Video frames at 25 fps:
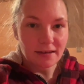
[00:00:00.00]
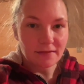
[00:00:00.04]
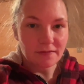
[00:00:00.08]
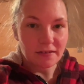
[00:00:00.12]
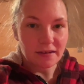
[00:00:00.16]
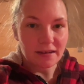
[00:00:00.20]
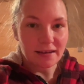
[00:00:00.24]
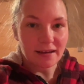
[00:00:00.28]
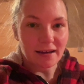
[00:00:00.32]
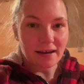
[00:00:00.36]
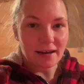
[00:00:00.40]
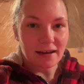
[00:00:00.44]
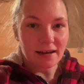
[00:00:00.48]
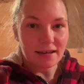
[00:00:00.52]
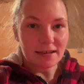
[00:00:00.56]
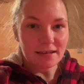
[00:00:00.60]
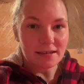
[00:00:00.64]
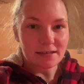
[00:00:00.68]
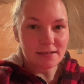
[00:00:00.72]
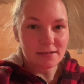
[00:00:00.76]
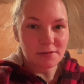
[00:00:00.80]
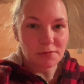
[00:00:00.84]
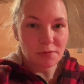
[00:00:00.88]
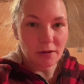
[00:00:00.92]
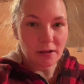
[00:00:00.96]
evening
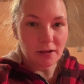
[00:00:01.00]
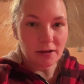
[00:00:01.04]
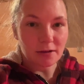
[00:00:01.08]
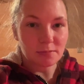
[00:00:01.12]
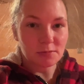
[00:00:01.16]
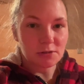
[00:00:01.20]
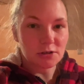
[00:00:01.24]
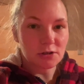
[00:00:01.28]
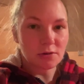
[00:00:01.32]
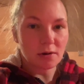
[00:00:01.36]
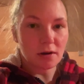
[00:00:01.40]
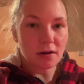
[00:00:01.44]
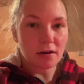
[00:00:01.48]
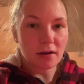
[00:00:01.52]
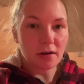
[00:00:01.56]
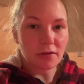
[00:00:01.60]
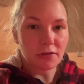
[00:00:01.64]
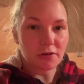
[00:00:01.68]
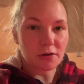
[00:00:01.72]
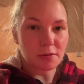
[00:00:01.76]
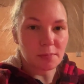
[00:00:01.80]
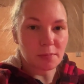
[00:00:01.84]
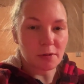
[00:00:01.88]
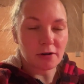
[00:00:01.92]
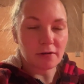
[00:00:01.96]
guys, welcome to
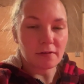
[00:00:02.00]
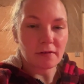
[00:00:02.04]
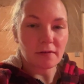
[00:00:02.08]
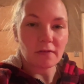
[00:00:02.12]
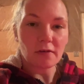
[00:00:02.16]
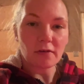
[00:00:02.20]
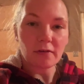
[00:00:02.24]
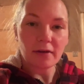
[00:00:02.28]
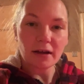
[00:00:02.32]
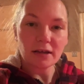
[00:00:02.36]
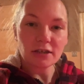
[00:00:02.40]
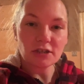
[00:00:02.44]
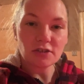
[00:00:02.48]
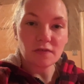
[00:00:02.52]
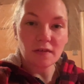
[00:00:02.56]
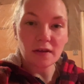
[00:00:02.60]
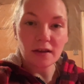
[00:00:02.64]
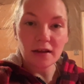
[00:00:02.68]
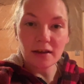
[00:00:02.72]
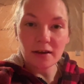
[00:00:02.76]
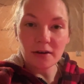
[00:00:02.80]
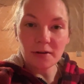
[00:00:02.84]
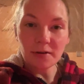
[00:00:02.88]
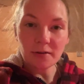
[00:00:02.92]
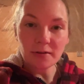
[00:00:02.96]
another Burnt River Ranch
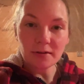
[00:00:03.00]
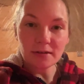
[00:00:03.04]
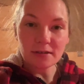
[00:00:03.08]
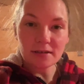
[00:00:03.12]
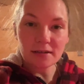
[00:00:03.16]
video.